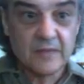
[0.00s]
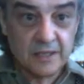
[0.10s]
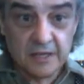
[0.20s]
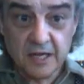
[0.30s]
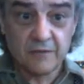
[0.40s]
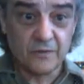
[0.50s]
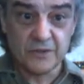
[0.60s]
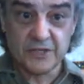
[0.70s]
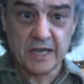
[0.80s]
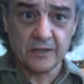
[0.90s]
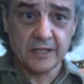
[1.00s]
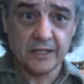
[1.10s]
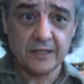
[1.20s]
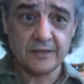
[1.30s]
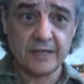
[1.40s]
cut for
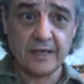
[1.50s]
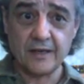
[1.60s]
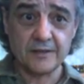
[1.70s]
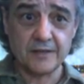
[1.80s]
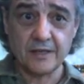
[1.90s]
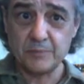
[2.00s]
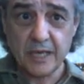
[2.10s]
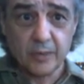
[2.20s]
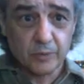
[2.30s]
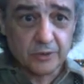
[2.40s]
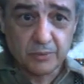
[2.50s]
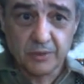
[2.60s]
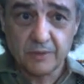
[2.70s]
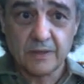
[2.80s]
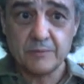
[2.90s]
selling it, and be able to
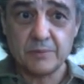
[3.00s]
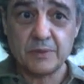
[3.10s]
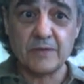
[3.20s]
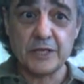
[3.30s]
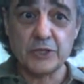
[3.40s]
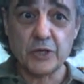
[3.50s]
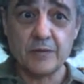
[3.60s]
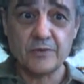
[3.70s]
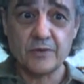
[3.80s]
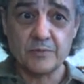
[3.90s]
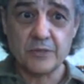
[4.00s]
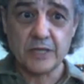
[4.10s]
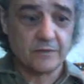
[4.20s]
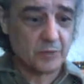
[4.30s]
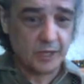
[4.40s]
provide jobs for
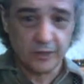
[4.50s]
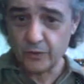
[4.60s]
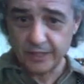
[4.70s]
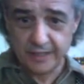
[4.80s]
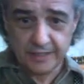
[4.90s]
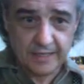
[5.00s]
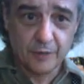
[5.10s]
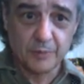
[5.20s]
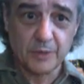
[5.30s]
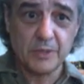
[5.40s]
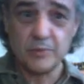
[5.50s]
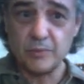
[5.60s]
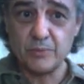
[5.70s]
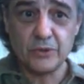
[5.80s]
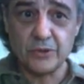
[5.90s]
themselves by going in and helping
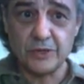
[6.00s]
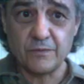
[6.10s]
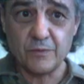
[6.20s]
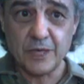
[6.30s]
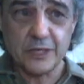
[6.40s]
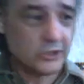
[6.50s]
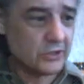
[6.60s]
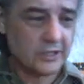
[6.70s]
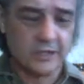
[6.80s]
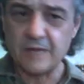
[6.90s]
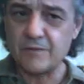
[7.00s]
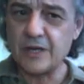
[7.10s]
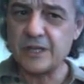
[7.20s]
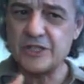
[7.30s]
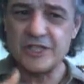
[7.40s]
people put their information on it. I've
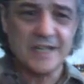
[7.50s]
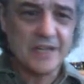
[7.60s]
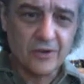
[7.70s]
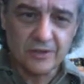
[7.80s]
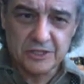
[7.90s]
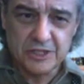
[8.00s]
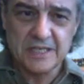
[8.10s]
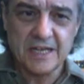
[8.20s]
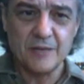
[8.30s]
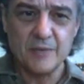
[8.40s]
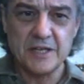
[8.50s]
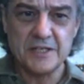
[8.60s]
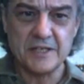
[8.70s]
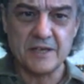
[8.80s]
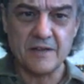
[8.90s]
got a genealogy
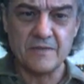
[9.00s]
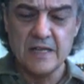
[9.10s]
database that I've